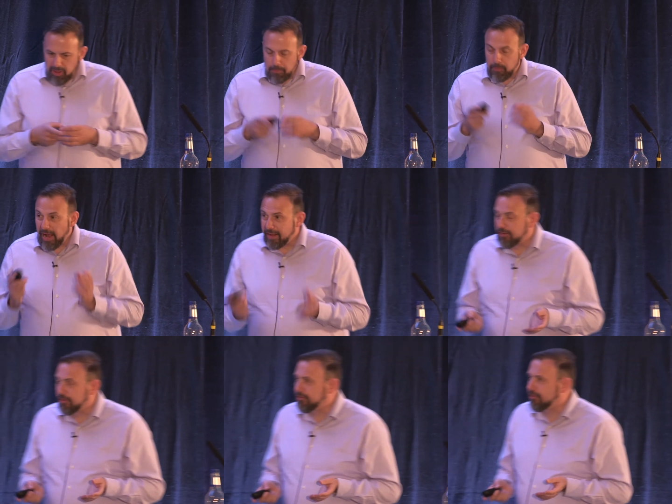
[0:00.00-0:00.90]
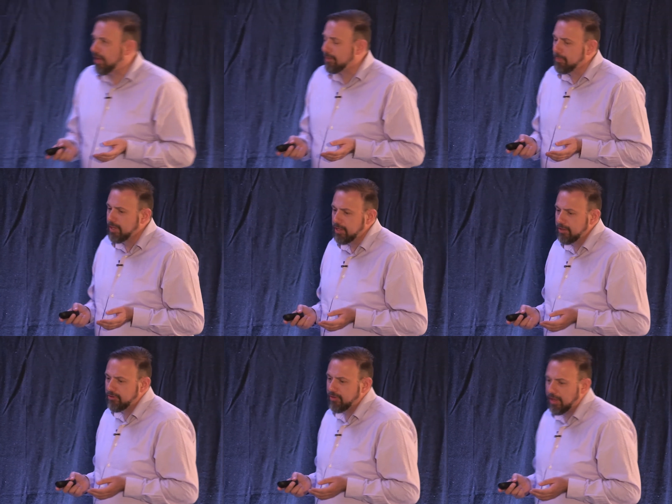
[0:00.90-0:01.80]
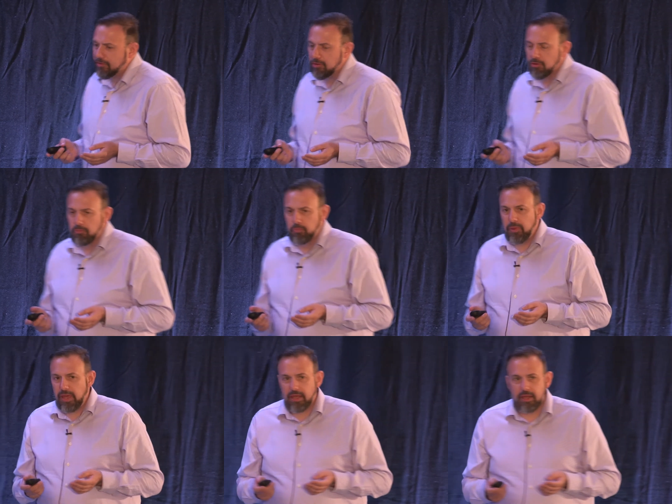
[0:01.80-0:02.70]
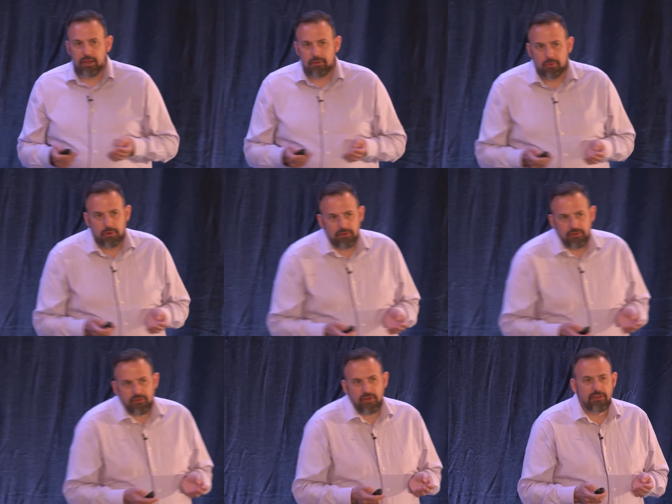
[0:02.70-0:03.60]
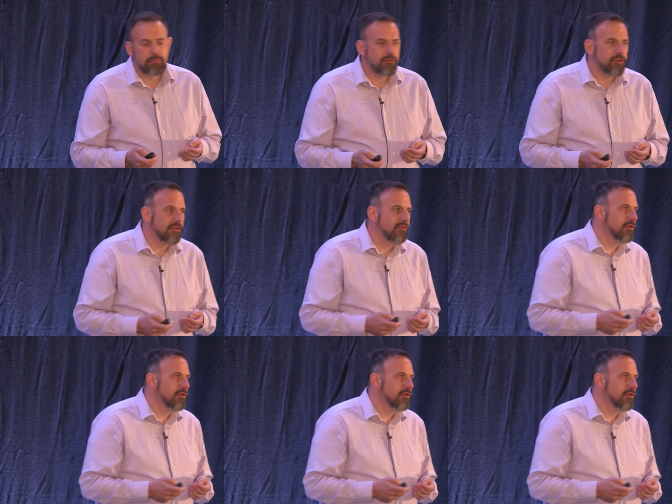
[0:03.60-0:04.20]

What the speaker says: in practice, that means that you pick, what is it, 20%